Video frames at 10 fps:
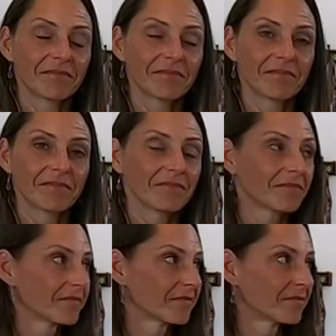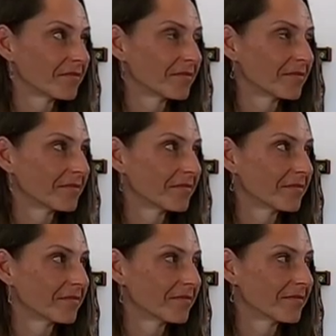
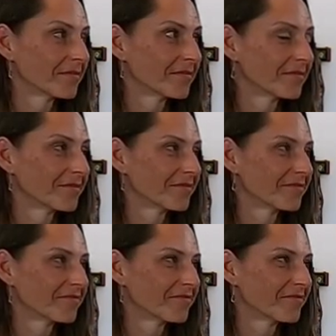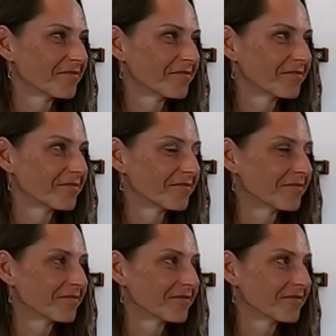
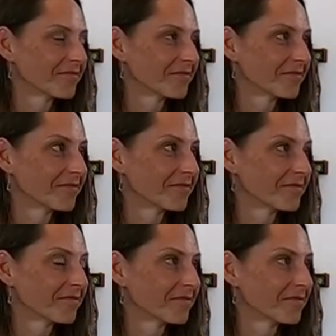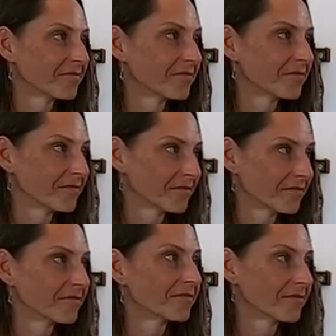
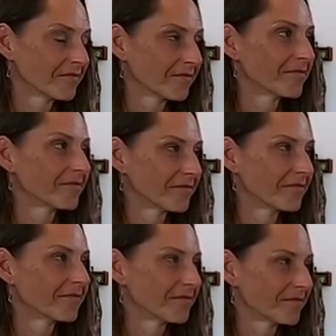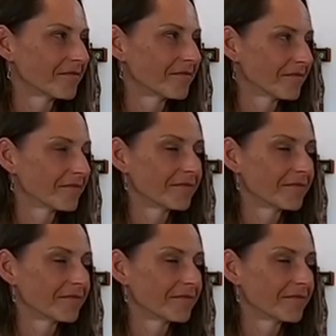[no speech]